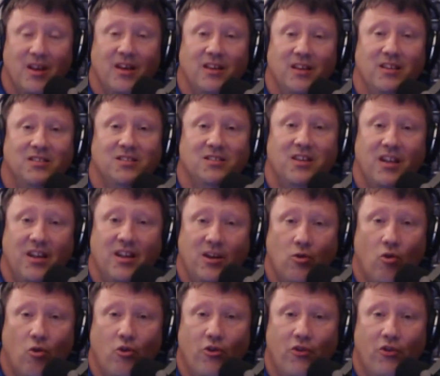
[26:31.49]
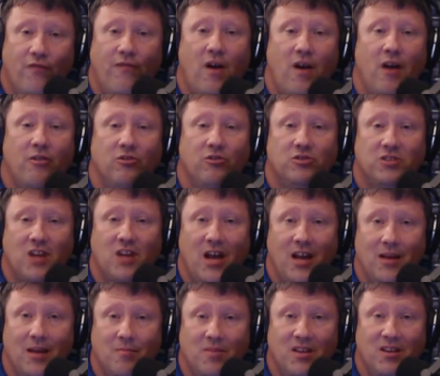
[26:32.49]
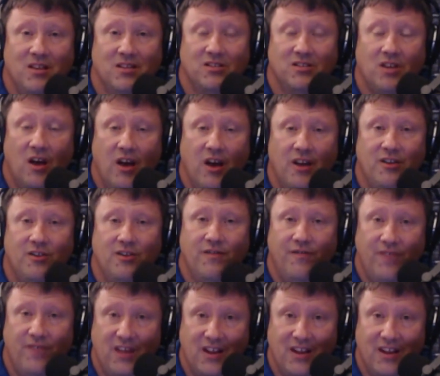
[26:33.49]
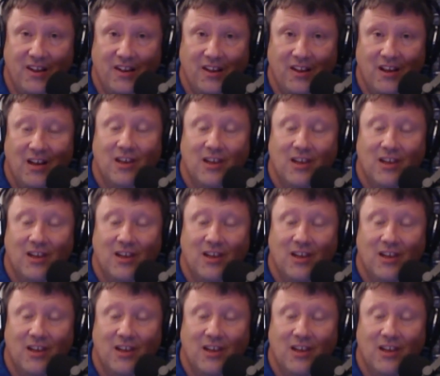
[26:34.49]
He's getting older. Father's time is undefeated.